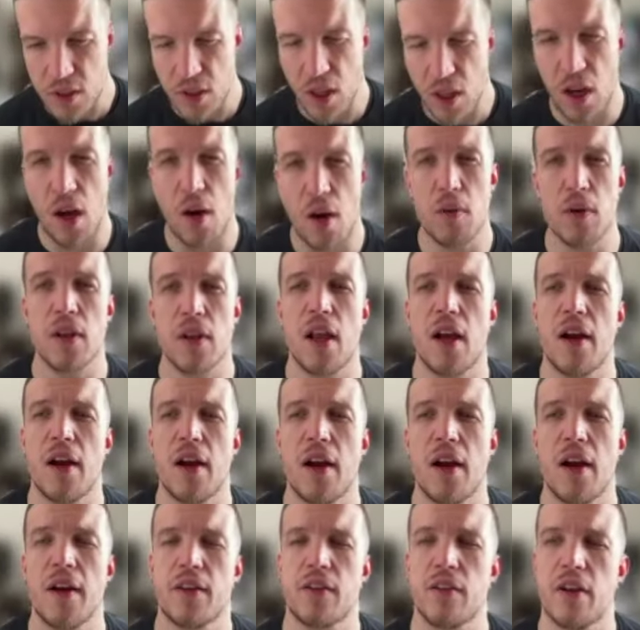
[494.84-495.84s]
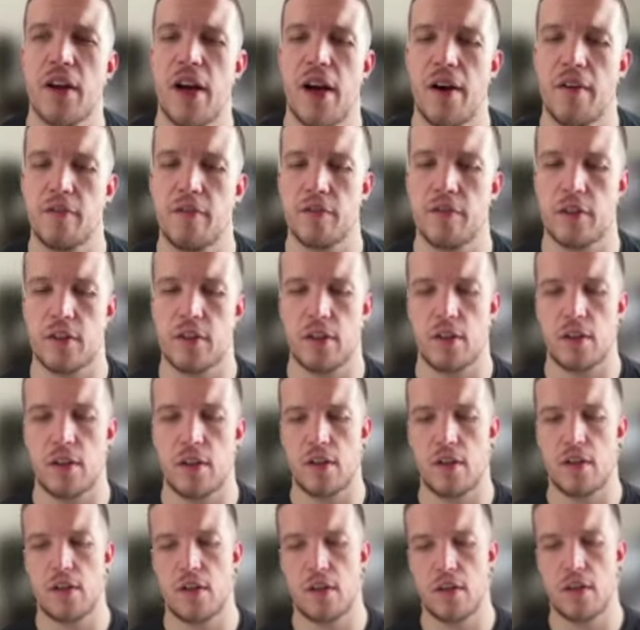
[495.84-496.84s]
would like to have
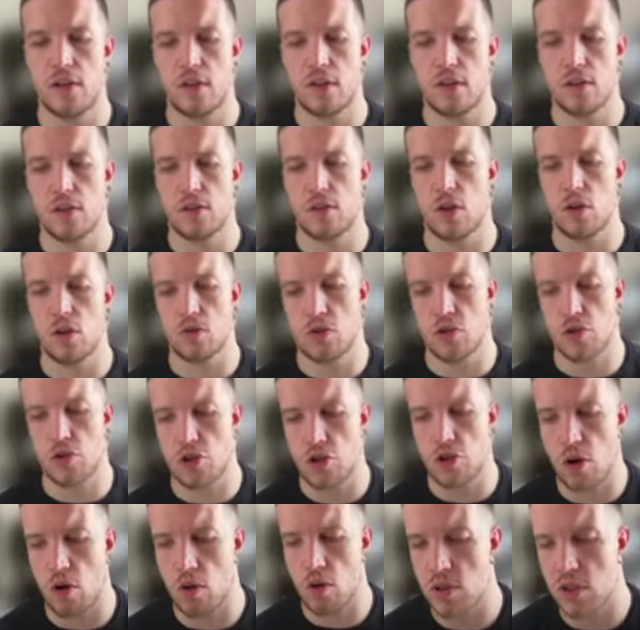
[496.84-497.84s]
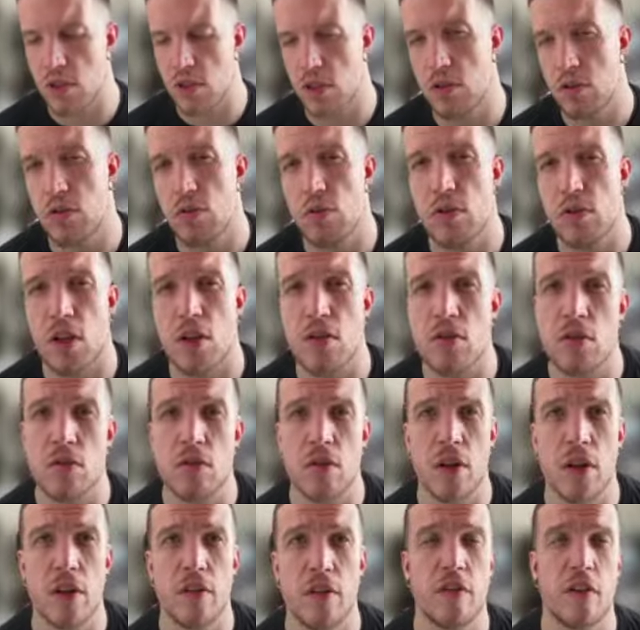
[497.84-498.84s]
those shows in
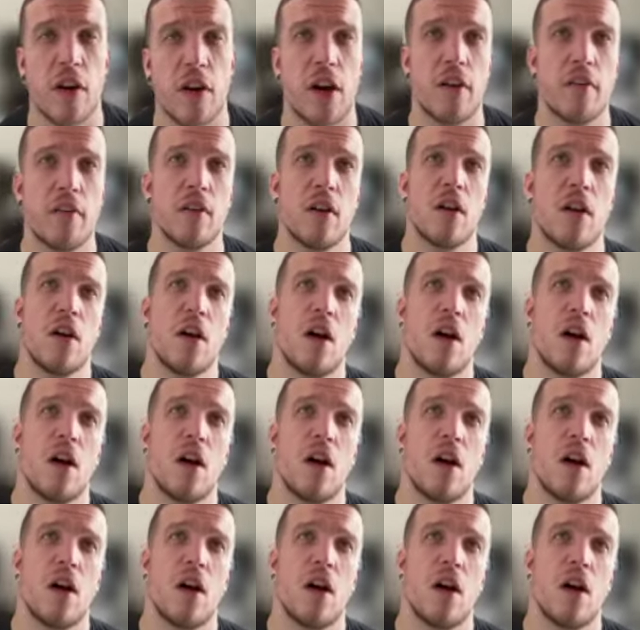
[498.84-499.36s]
2025.